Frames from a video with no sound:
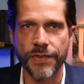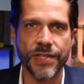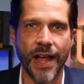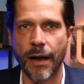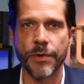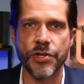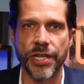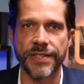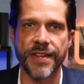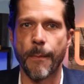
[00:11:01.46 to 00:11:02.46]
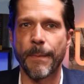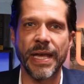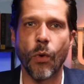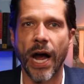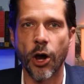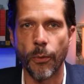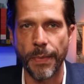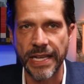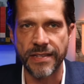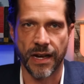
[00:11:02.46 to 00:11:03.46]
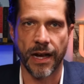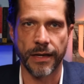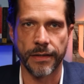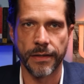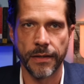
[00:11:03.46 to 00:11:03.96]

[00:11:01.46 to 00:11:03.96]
of slot machines and a BYOB sign.